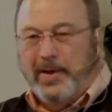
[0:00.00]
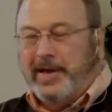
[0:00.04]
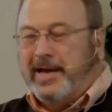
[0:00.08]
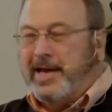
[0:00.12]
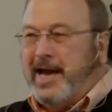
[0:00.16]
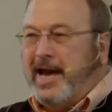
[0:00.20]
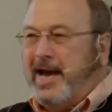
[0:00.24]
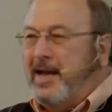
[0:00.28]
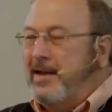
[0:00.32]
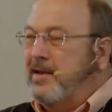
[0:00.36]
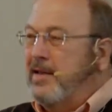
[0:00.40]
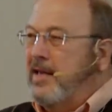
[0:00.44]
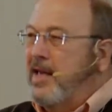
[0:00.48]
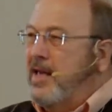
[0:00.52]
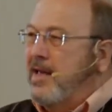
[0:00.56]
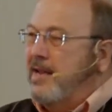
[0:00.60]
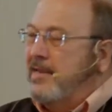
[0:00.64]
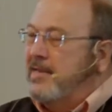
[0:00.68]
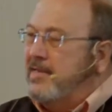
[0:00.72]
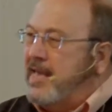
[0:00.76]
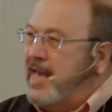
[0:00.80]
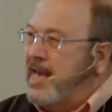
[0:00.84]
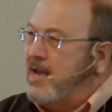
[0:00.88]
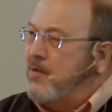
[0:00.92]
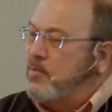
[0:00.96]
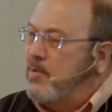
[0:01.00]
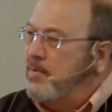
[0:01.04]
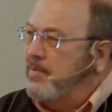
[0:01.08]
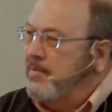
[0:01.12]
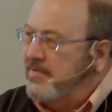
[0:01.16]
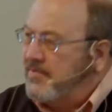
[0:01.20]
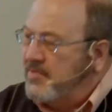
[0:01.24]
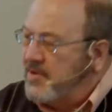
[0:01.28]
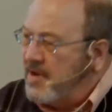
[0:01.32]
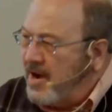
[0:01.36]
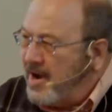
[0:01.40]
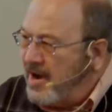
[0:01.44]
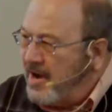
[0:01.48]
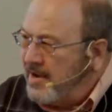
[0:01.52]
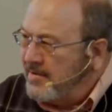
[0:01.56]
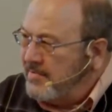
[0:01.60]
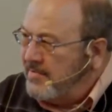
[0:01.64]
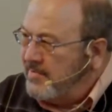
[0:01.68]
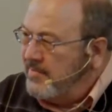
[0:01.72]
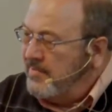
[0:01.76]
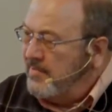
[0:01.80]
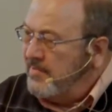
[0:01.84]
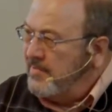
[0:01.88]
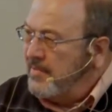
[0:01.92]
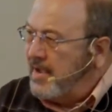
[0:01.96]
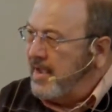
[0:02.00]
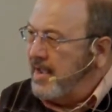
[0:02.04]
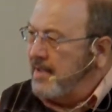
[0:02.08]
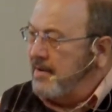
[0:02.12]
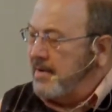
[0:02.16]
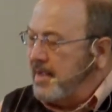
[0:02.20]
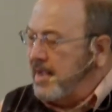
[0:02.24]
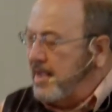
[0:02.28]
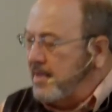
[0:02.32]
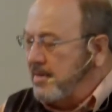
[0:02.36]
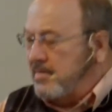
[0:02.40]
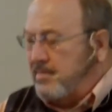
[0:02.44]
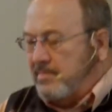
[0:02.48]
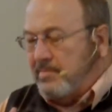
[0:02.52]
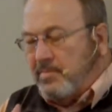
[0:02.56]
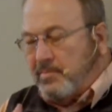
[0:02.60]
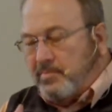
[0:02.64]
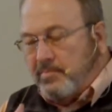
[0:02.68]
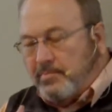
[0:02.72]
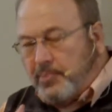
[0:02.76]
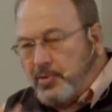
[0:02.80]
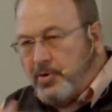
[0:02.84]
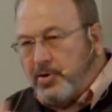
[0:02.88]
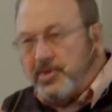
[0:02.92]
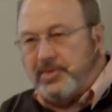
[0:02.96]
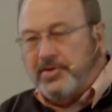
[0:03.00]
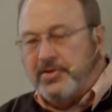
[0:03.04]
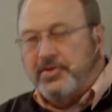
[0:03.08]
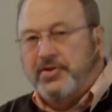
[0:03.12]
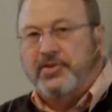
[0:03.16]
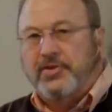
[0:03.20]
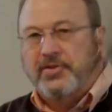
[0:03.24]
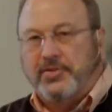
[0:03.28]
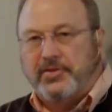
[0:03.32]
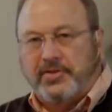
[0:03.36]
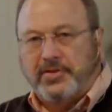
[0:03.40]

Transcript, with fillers: we can take what we've got and, and put it to